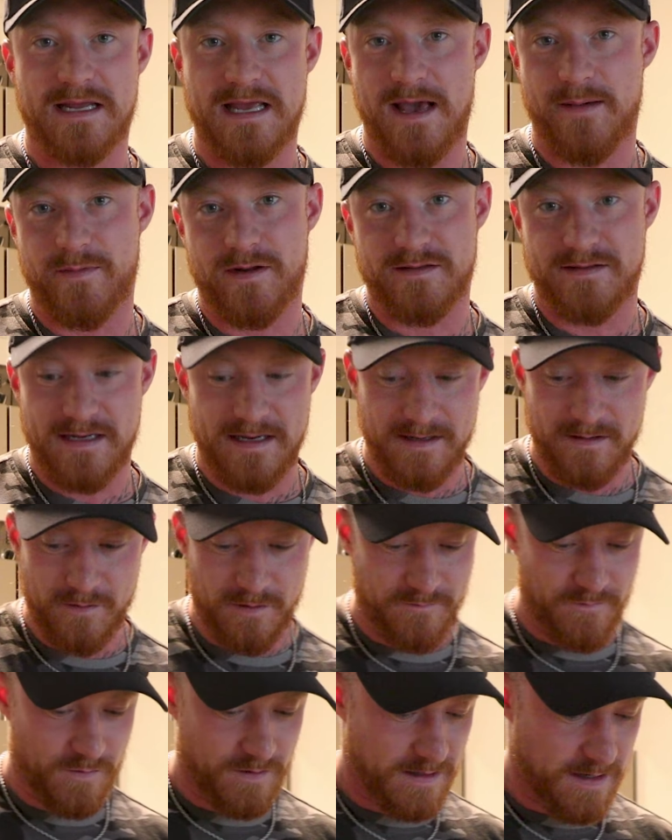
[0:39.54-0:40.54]
cabinet that I didn't
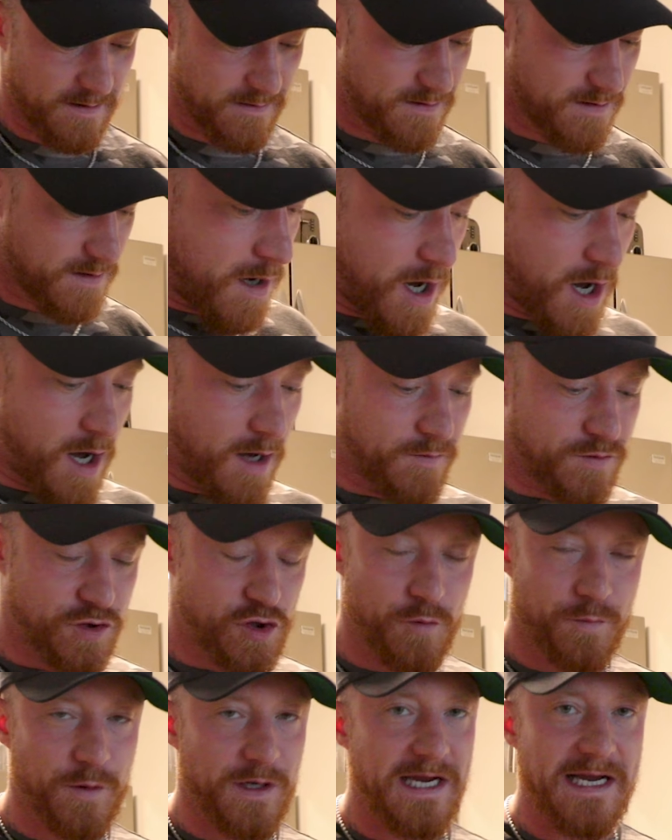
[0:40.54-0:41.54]
look for yet.
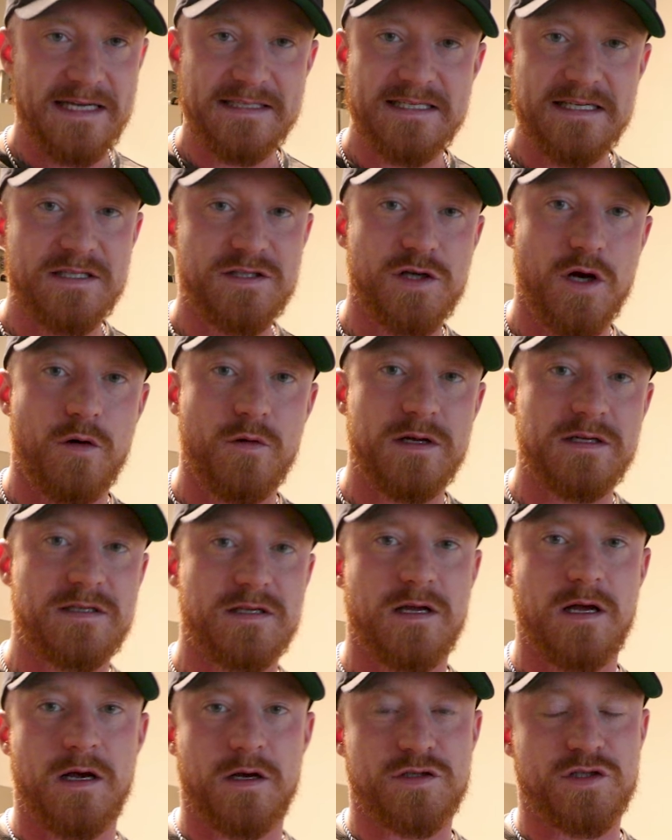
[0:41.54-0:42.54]
Super easy, so
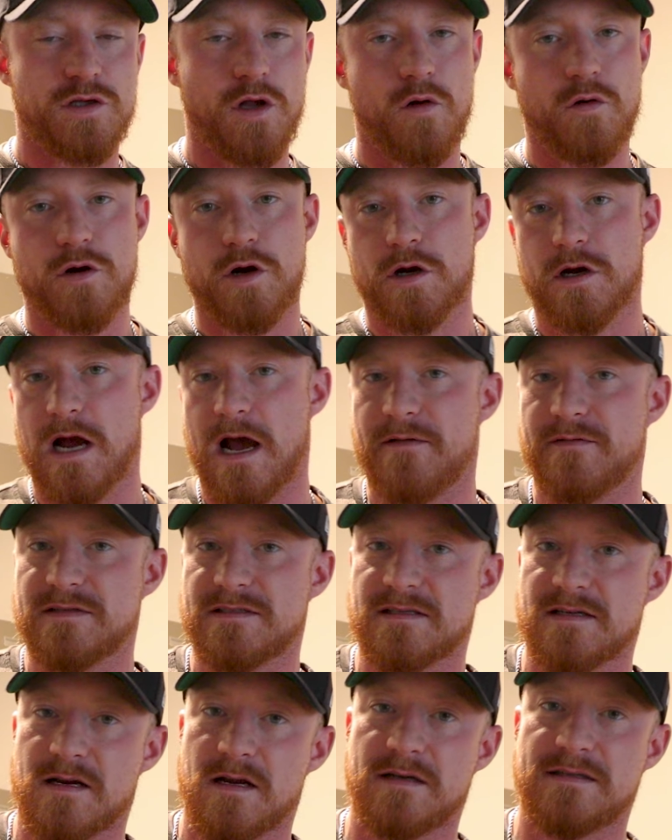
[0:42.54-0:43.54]
it's a slow cook.
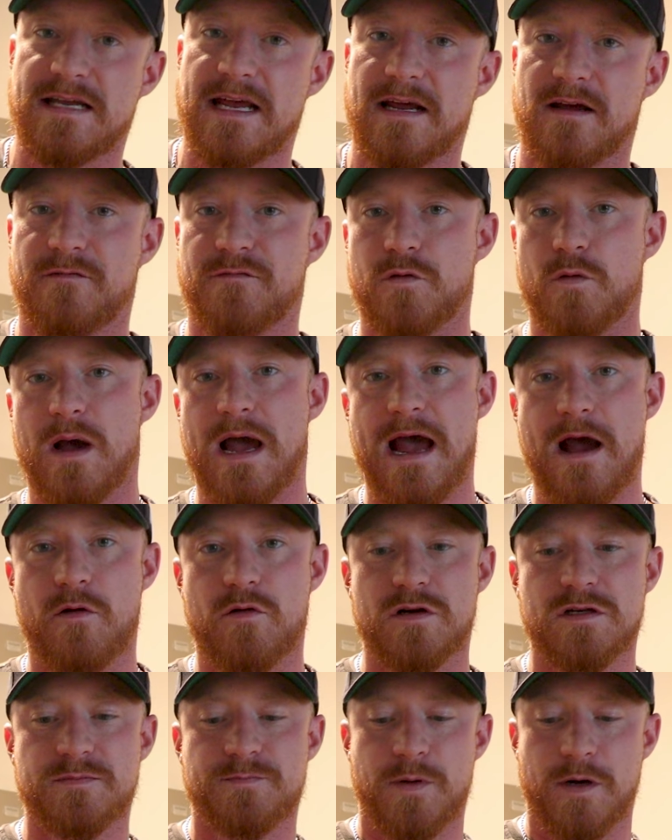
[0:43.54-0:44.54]
Obviously it's gonna take a few
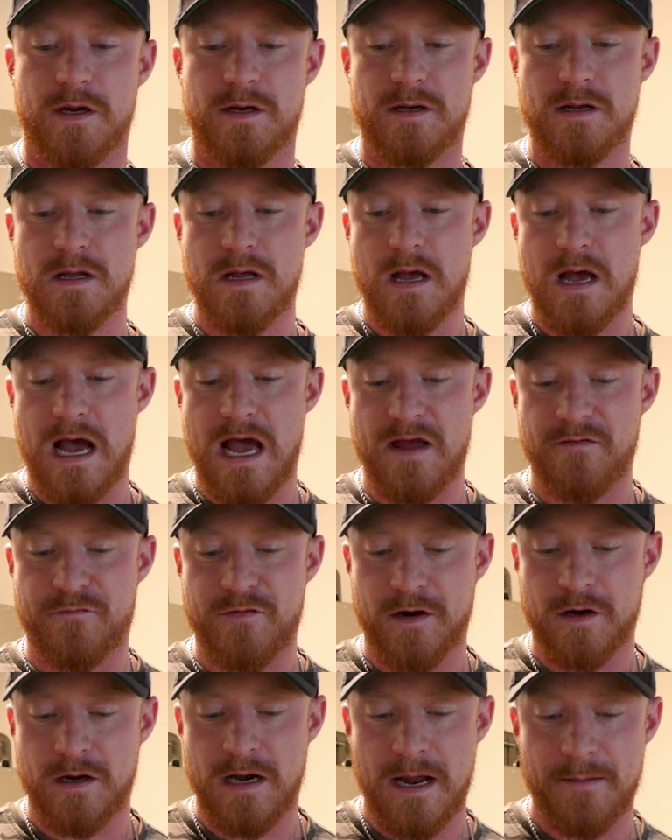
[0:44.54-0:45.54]
hours, but I
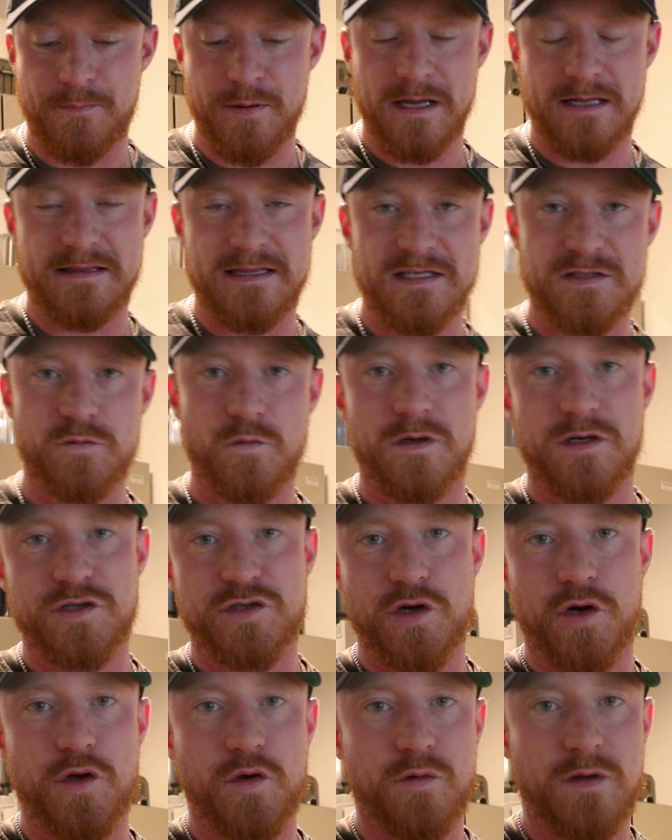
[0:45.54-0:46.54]
figured I'd pick this one to
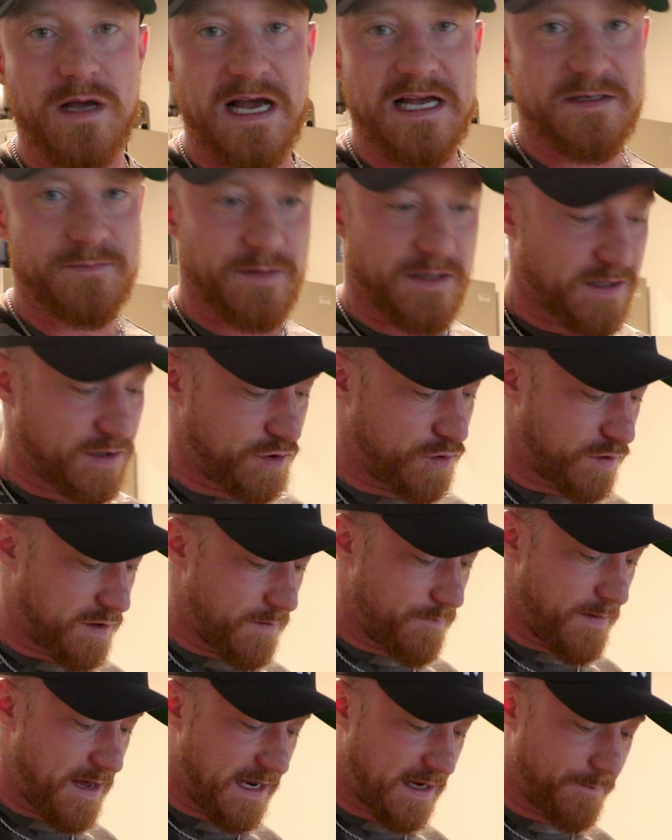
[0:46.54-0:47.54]
show you guys because you
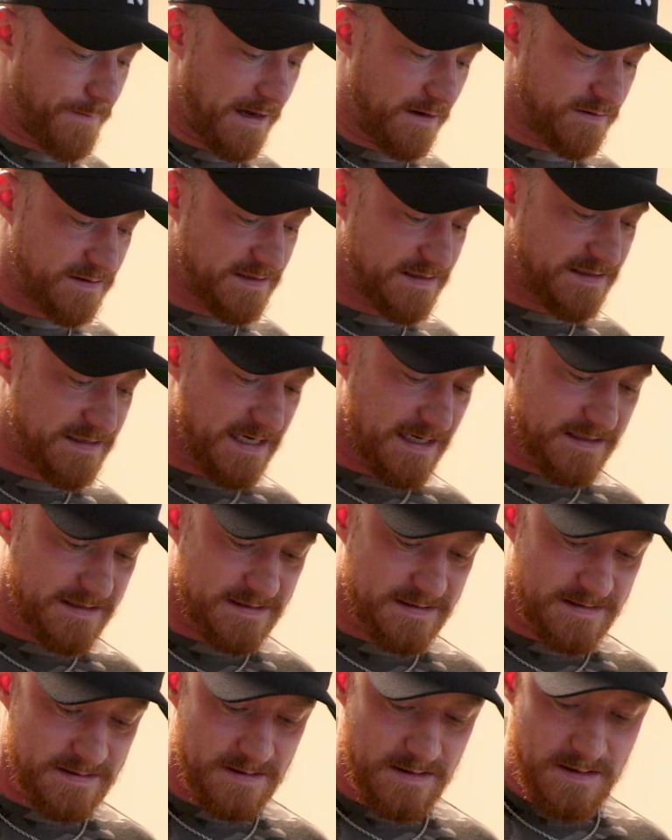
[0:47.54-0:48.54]
can make about
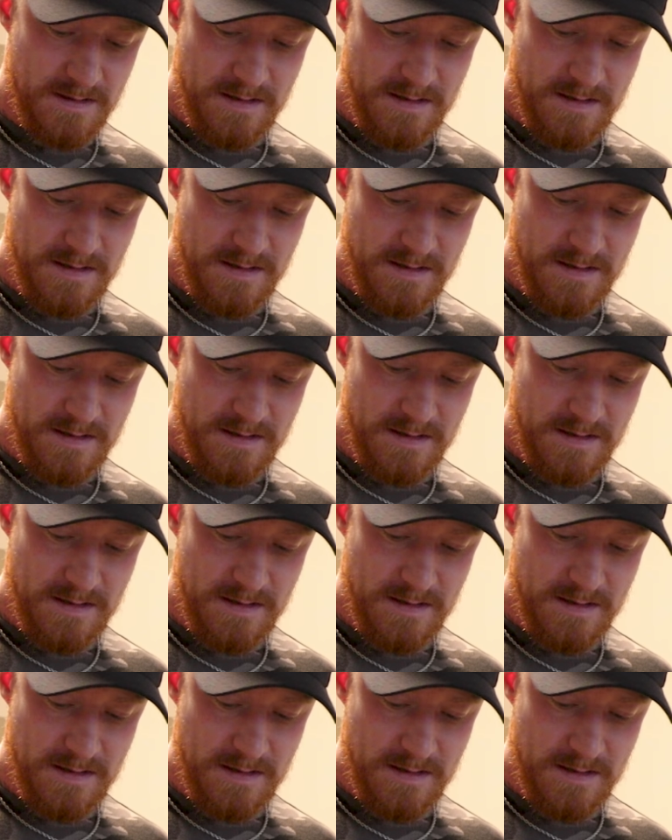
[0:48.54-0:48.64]
6